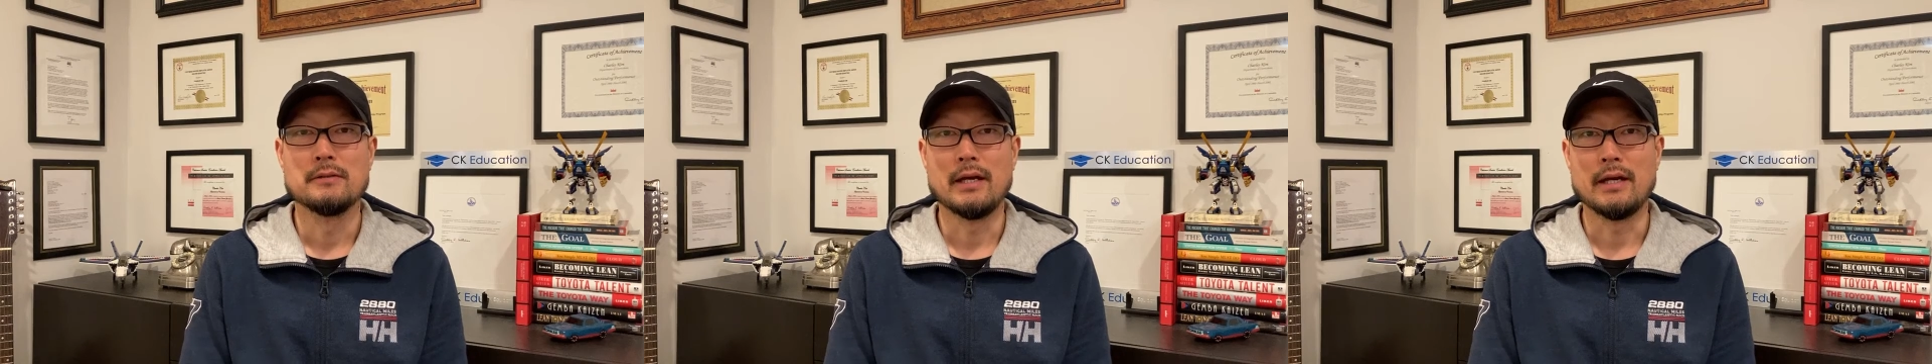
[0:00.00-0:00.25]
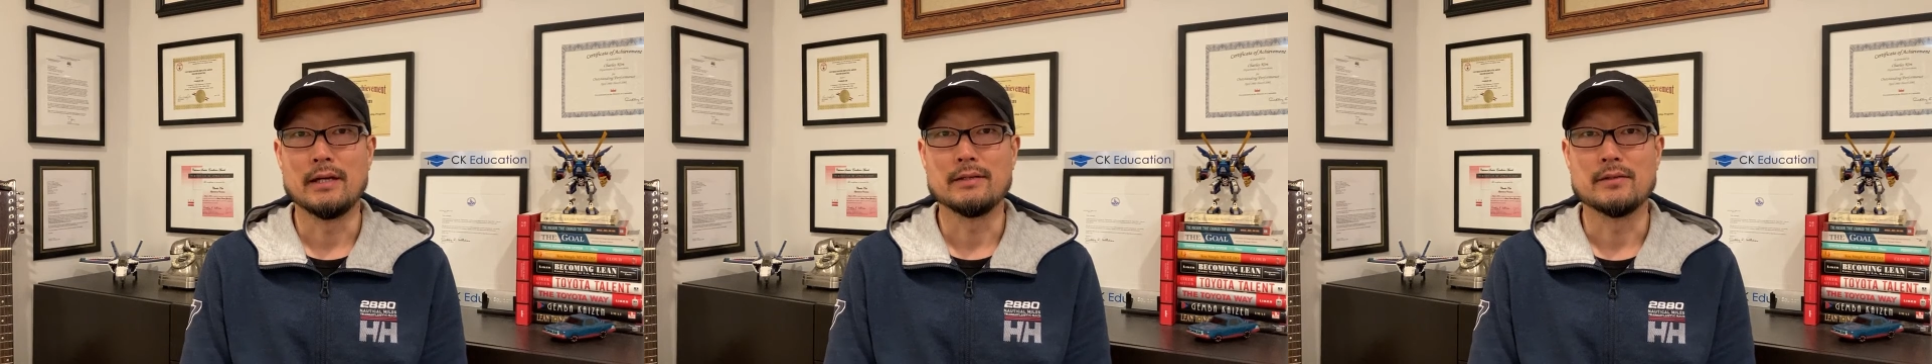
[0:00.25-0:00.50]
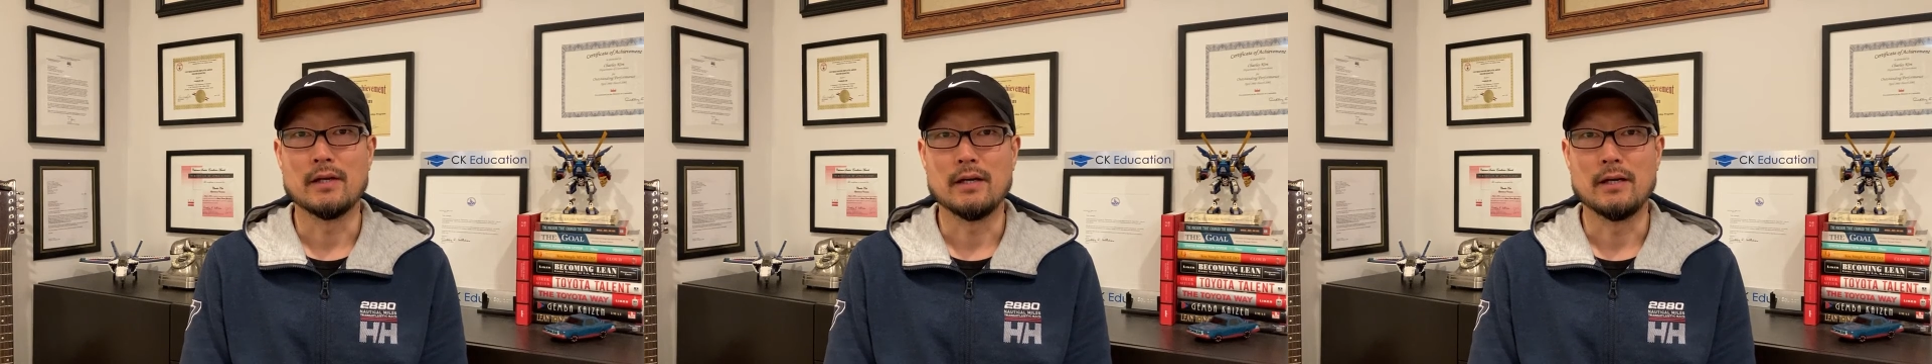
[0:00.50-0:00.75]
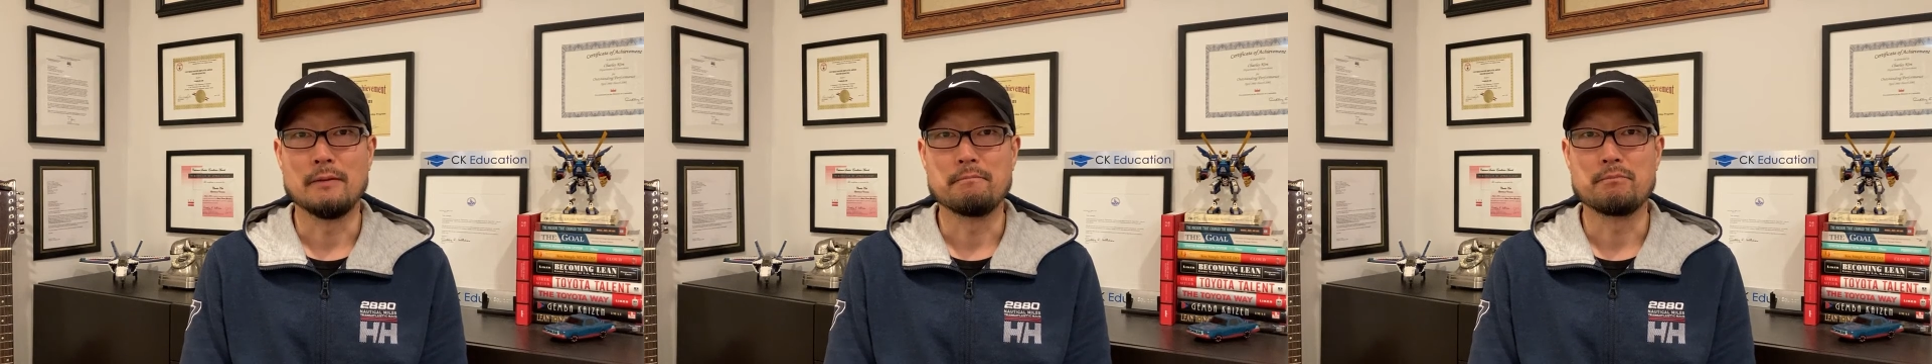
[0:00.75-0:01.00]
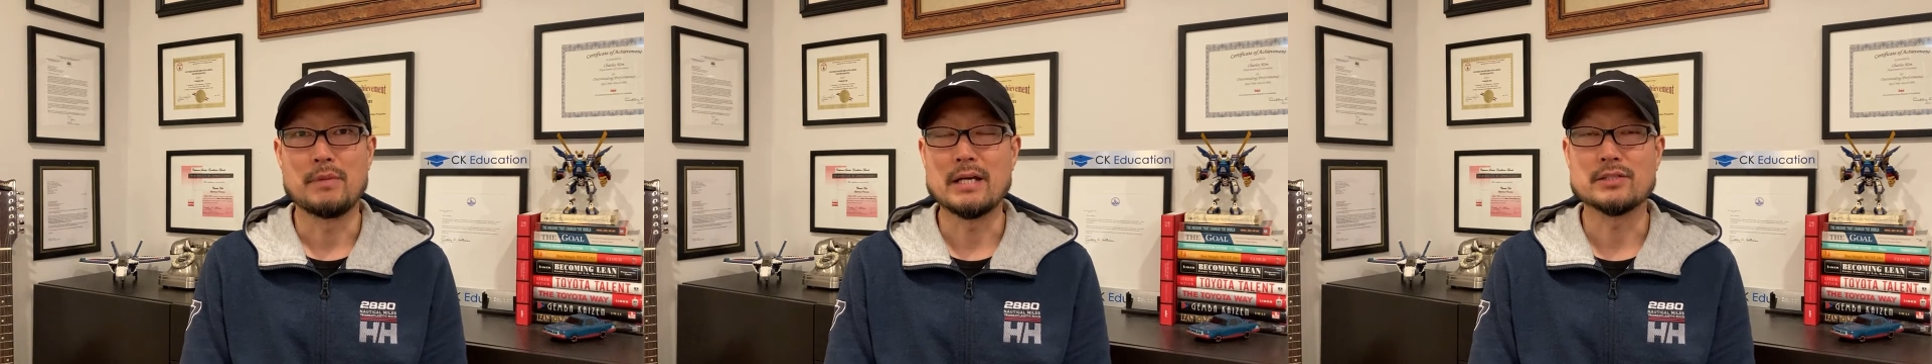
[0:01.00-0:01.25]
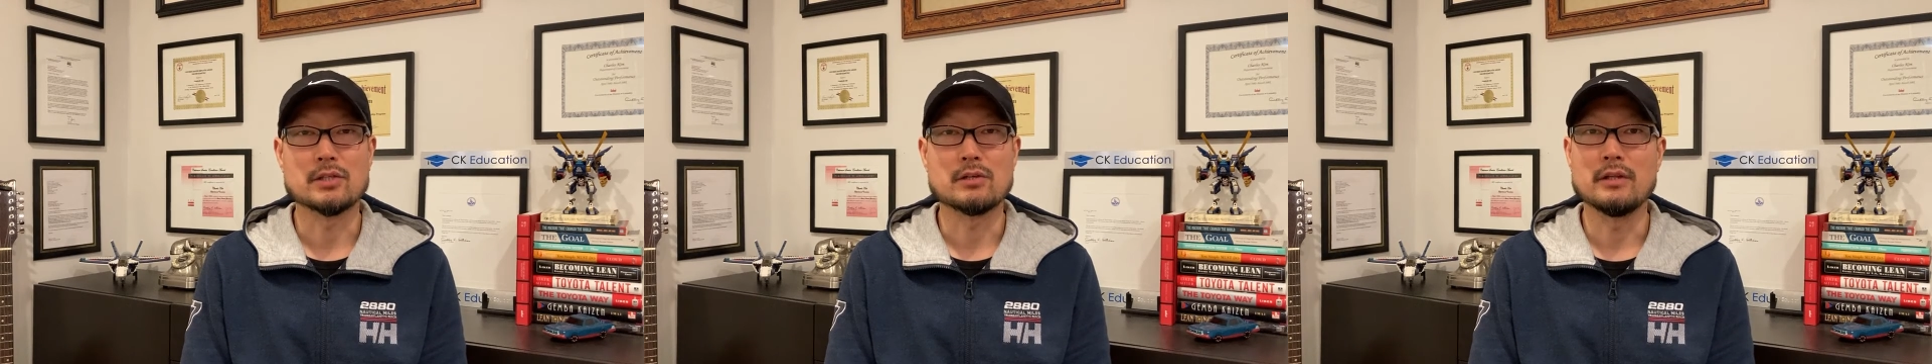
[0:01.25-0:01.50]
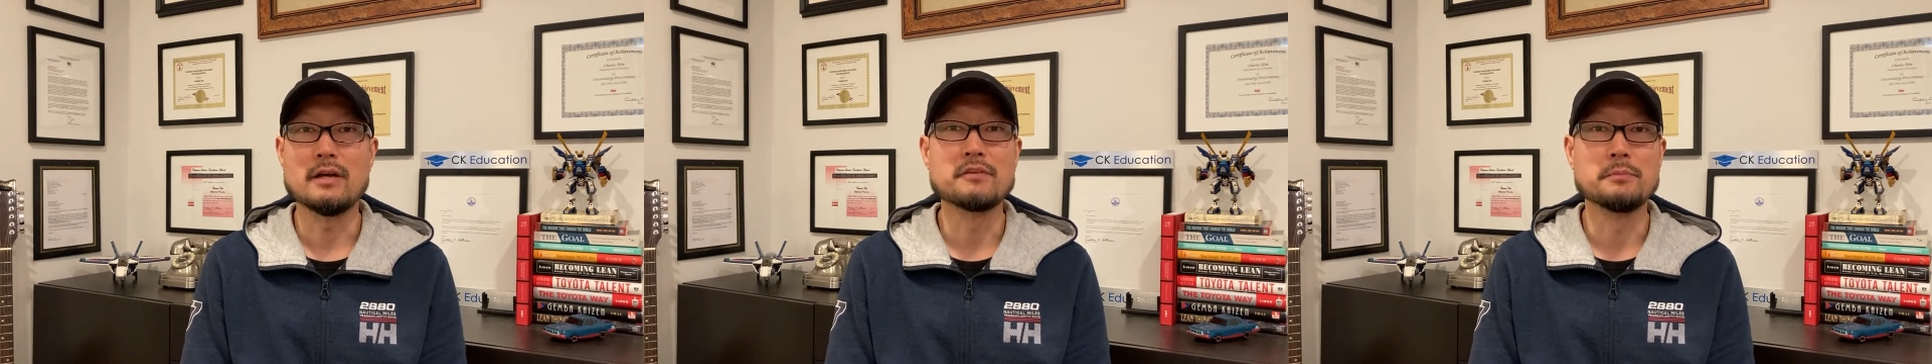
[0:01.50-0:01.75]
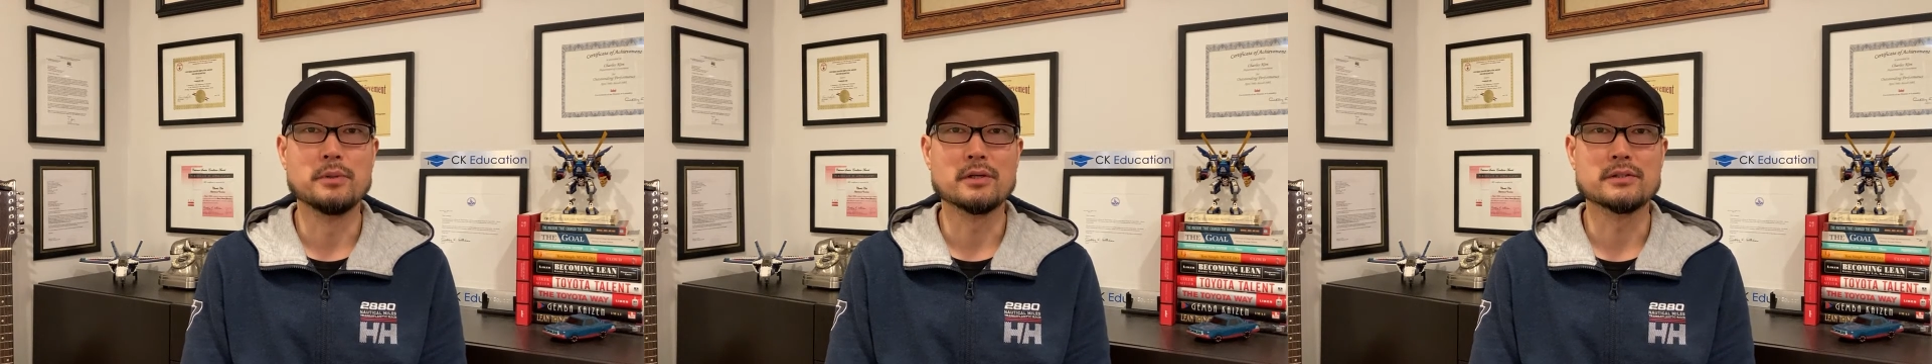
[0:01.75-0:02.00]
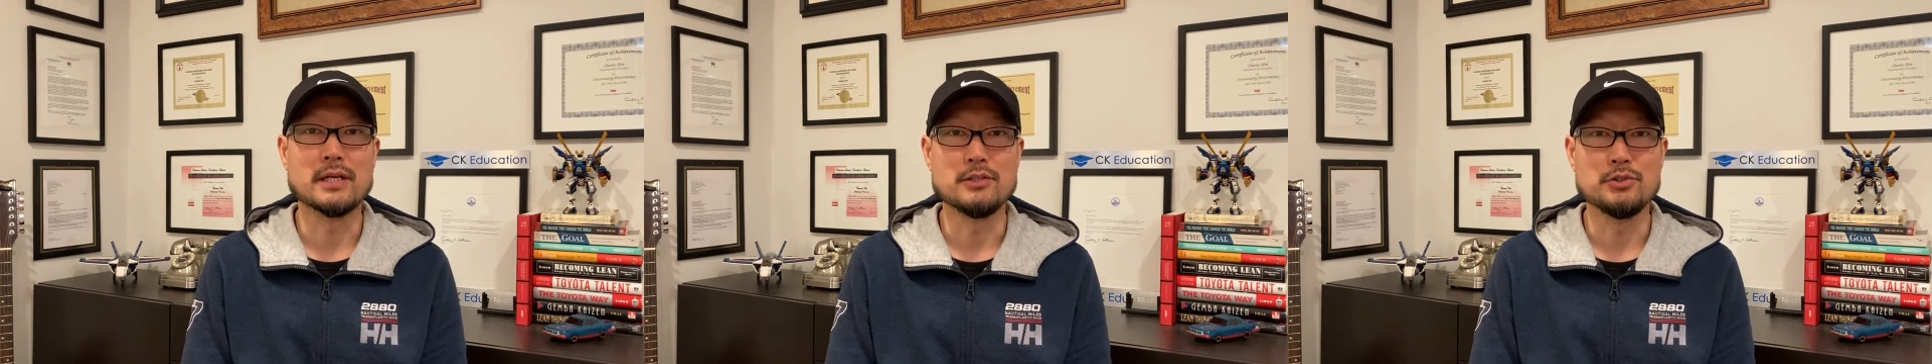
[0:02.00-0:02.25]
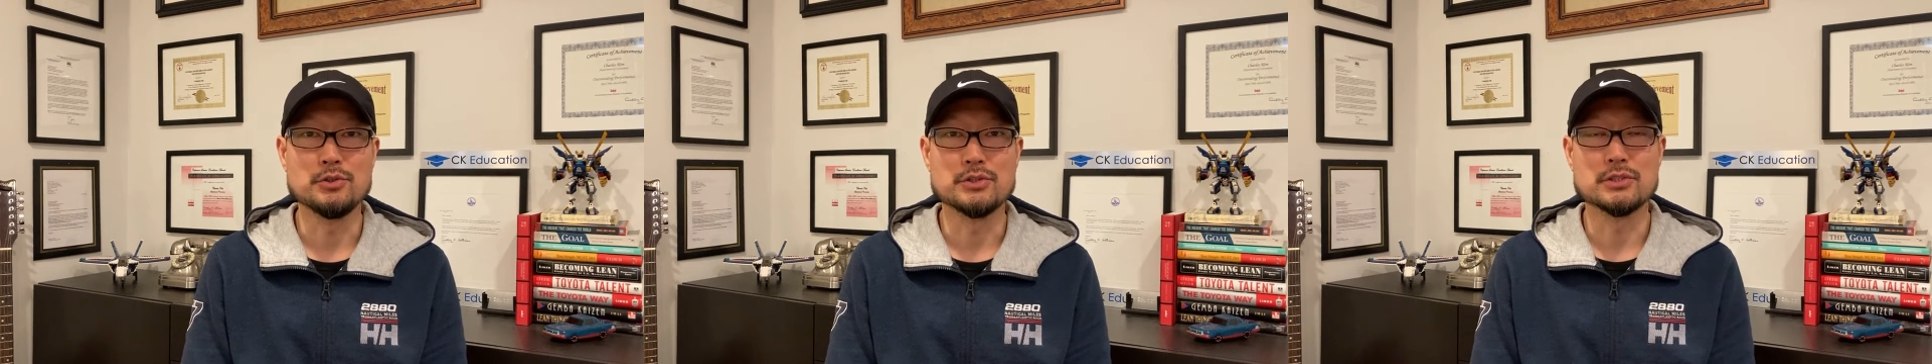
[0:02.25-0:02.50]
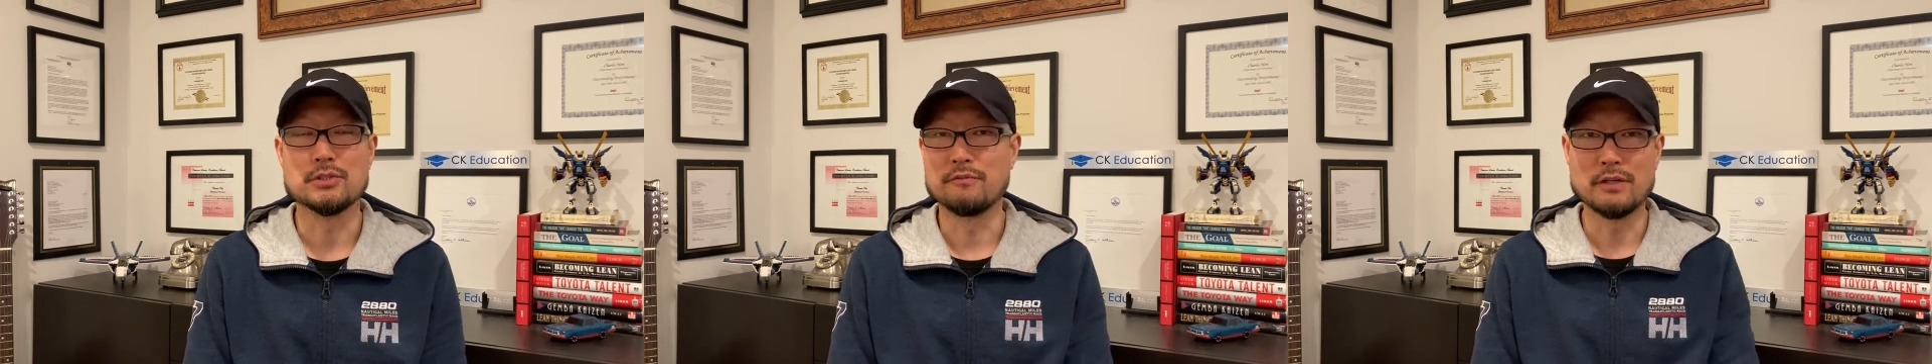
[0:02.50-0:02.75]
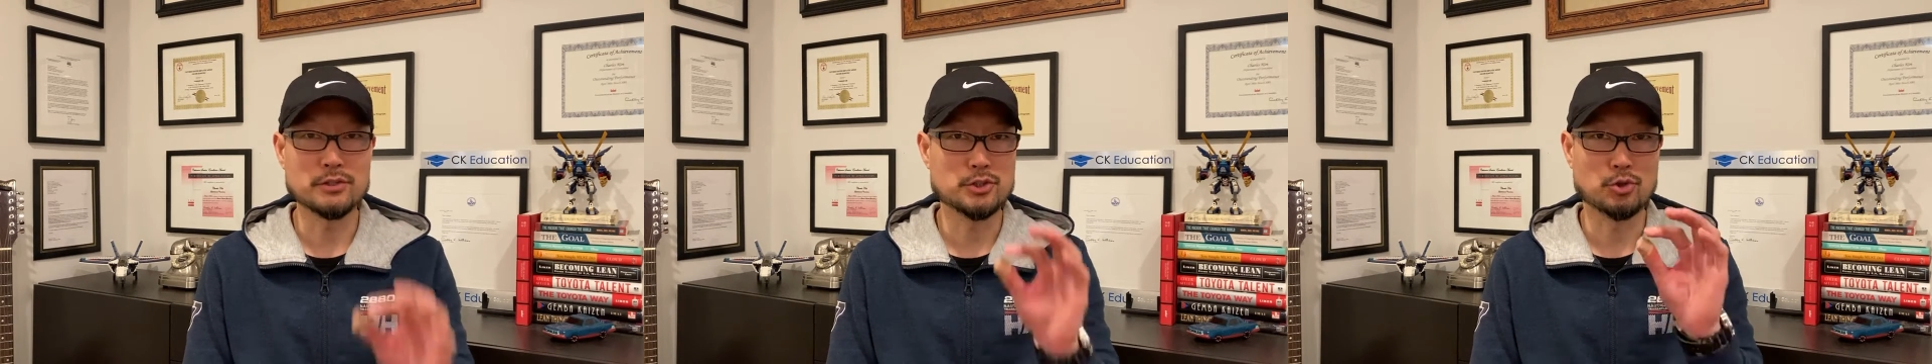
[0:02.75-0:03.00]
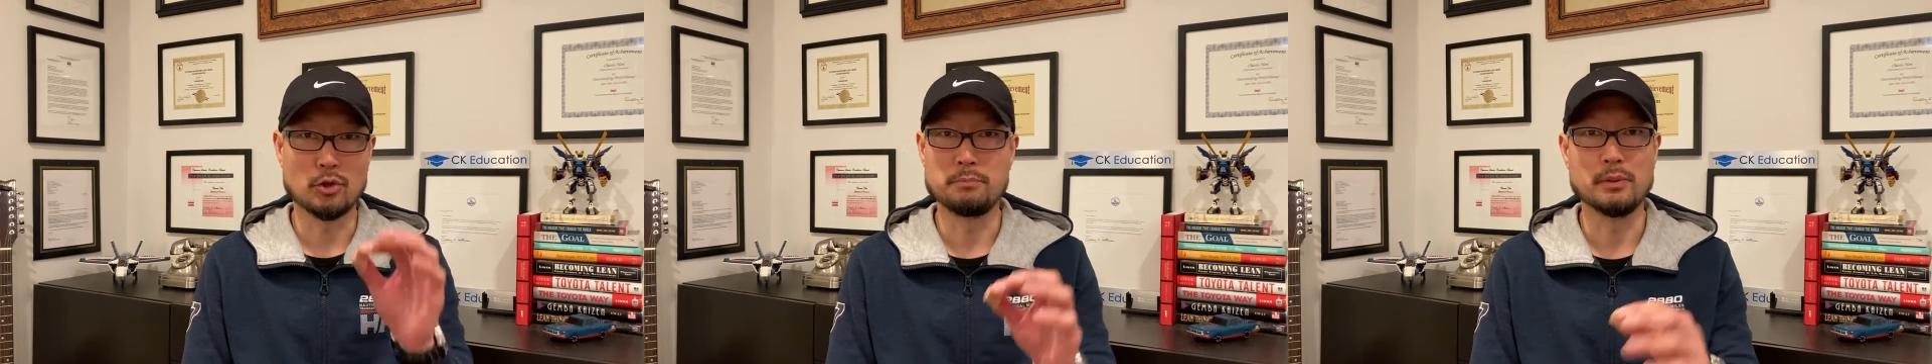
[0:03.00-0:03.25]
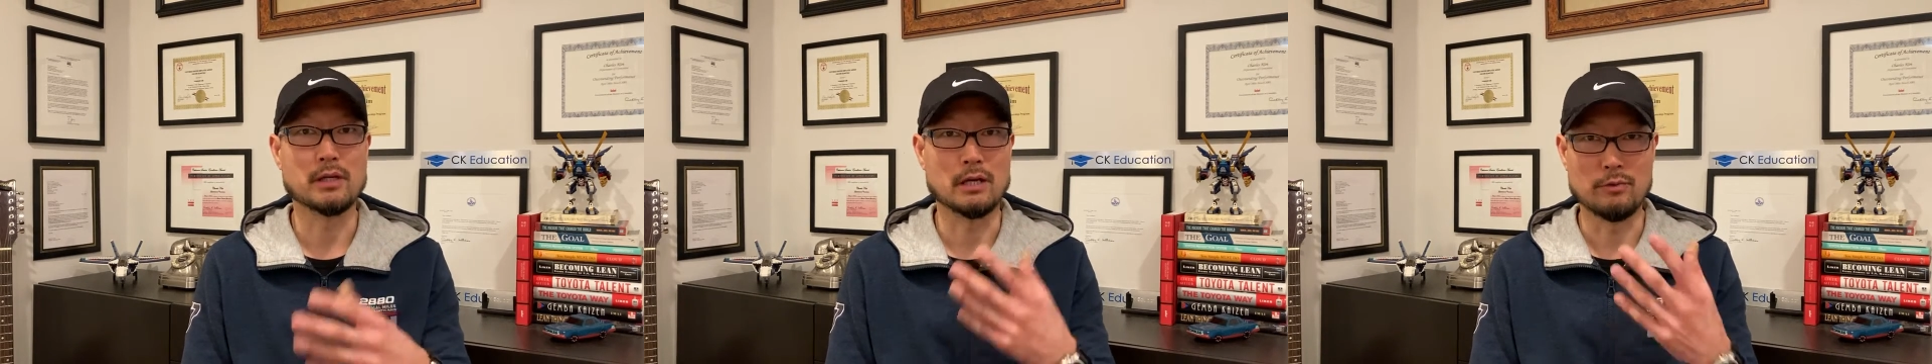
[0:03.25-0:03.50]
And that's a clever book that uses a very short book.